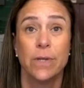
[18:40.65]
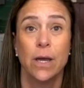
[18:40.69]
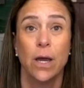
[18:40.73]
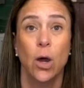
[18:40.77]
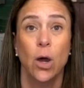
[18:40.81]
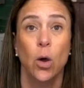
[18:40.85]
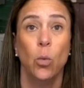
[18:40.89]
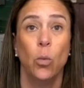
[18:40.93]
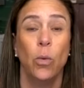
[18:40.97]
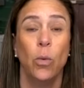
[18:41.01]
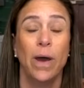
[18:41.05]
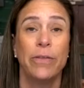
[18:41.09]

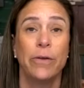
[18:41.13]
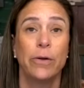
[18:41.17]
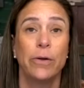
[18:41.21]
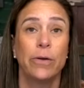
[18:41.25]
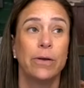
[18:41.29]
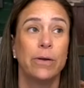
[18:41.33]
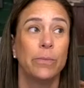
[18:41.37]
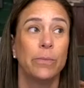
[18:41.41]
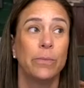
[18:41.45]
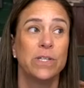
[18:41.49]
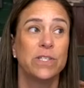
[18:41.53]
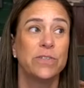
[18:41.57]
Whether
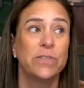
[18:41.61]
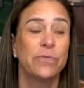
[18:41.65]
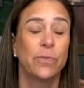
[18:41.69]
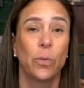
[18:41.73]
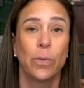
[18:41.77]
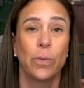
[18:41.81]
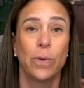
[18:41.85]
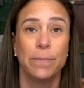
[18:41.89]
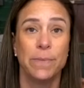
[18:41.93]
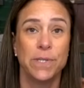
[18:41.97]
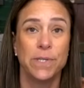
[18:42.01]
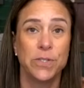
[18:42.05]
it was for
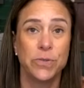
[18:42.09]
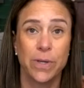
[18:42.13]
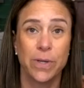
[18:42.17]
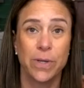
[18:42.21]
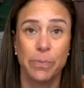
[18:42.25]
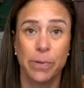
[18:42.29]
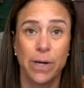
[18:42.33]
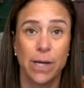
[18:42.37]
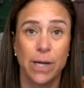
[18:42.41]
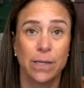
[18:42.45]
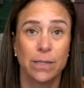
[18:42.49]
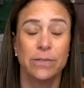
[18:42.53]
women's
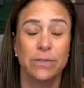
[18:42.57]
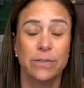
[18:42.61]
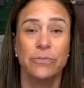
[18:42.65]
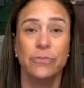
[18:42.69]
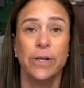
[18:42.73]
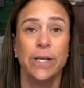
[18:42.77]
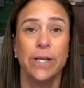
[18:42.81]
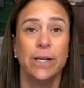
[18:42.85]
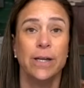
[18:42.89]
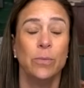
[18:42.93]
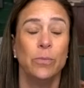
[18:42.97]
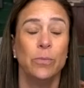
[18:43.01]
reproductive
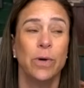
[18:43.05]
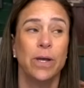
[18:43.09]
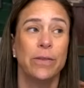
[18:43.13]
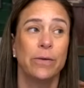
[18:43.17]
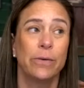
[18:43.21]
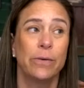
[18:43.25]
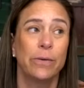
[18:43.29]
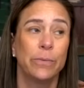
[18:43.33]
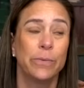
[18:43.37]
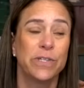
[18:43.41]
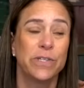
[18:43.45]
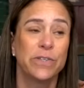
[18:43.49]
freedom,
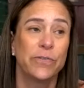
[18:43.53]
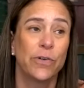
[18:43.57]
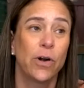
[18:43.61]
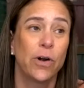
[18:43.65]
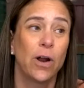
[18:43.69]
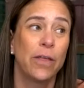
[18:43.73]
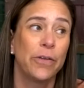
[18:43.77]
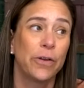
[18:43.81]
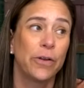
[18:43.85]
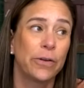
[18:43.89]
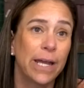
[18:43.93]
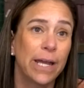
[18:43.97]
whether it was for
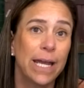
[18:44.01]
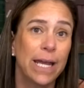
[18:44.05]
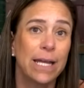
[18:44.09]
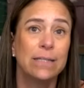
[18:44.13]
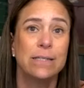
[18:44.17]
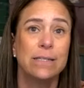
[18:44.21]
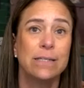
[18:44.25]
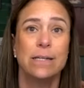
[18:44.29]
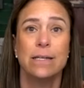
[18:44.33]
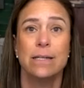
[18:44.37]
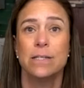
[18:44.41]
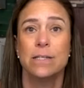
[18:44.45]
other
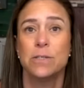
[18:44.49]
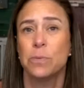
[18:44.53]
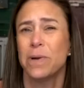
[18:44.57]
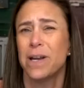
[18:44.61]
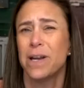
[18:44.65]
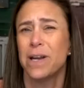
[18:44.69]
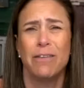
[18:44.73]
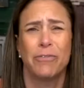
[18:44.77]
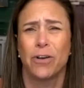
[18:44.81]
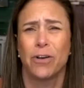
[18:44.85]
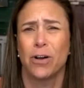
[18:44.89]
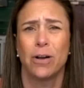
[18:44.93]
candidates,
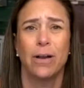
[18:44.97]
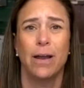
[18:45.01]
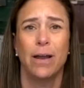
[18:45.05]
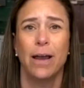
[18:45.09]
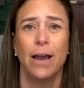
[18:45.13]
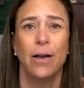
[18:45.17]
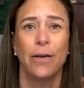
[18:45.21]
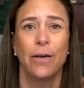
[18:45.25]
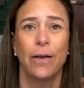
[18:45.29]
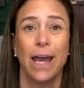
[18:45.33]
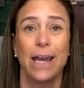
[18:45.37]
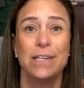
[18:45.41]
whatever.
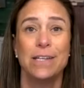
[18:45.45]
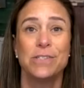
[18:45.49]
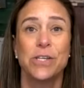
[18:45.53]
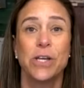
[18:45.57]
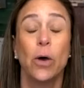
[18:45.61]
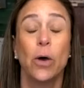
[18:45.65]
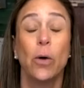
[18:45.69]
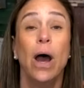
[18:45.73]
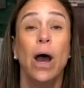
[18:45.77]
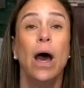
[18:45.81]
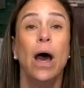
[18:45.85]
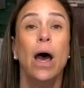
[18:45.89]
Okay,
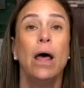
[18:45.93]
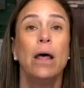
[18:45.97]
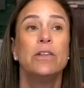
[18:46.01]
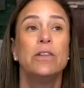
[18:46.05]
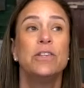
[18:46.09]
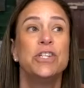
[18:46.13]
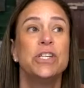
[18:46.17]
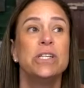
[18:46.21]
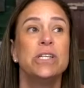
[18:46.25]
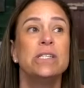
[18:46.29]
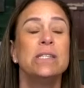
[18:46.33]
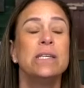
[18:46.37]
so
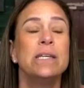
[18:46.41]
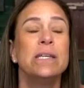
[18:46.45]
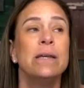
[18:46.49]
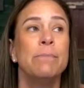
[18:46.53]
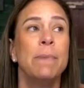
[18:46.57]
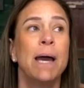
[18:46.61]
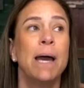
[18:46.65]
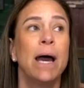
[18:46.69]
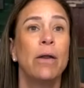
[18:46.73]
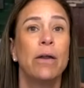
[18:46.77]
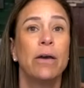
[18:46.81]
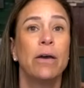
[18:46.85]
just the
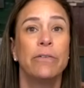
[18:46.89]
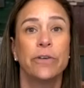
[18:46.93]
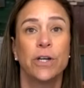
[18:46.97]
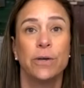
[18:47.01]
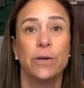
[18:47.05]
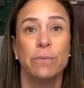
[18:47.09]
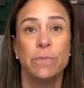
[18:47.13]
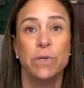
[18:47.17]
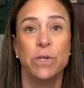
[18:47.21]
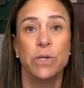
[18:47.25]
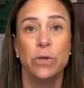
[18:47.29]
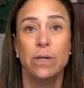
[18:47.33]
amount of
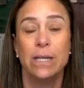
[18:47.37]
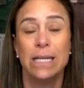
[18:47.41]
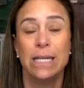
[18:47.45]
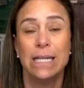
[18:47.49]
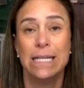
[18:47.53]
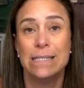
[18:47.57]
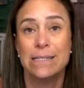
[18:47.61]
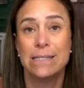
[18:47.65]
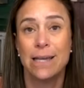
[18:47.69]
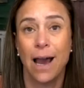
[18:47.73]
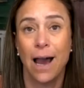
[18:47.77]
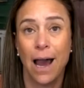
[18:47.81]

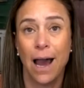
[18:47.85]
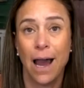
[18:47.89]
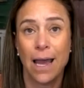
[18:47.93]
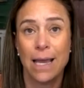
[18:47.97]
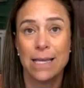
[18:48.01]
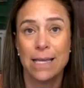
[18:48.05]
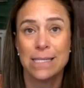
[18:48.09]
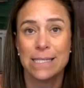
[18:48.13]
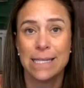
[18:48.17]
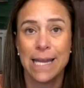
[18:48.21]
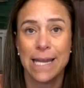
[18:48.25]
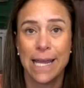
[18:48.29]
community
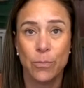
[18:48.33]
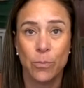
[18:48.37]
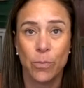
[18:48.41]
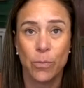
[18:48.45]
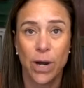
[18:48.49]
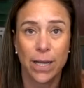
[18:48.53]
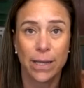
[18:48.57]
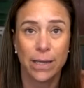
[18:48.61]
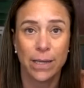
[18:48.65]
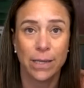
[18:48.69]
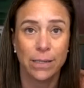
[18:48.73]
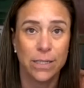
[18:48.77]
ties, name
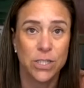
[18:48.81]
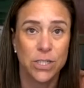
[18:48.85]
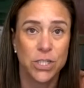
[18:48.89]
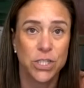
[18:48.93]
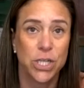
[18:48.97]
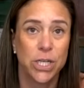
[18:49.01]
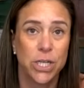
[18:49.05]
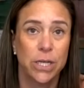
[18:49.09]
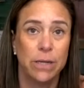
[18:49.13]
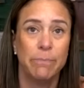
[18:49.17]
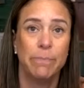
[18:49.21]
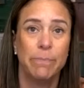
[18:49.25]

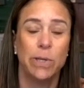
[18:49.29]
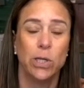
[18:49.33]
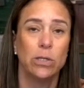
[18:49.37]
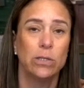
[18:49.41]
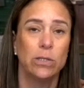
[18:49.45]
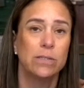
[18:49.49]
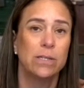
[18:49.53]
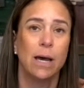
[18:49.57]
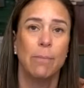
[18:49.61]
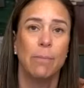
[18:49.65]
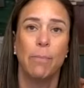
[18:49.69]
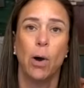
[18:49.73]
recognition,
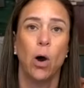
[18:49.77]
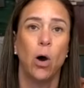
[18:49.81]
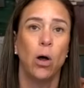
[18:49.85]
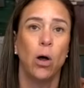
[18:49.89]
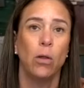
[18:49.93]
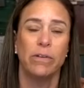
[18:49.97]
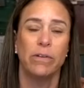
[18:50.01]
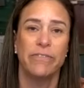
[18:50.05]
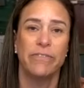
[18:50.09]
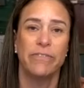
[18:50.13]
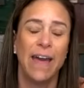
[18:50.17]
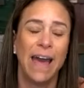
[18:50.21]
build up,
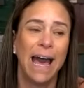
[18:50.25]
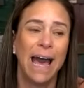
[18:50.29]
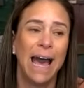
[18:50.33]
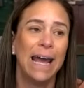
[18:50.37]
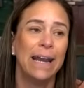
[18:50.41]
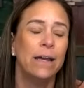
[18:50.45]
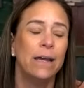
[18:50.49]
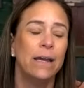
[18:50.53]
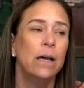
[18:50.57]
all of that,